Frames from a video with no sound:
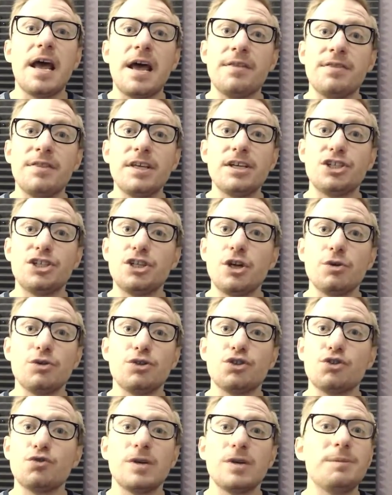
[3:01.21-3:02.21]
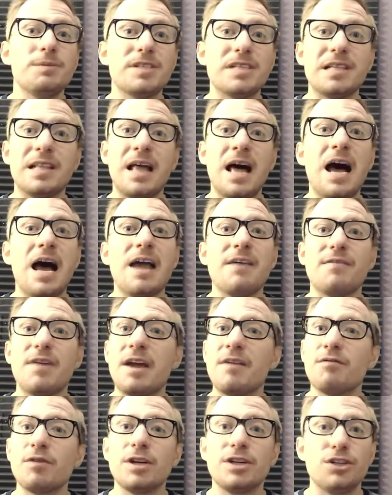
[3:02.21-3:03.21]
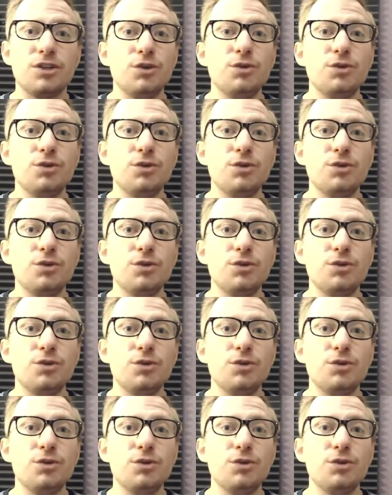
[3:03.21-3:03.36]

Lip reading: And this show streams live every